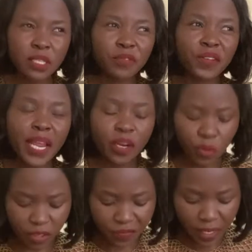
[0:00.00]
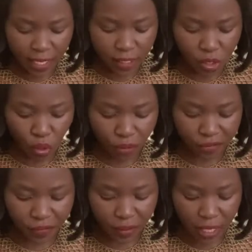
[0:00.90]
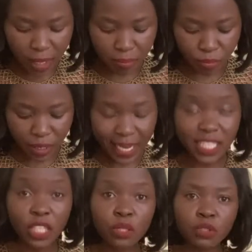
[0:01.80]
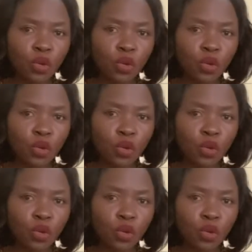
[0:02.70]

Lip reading: flooded with the feelings of relating.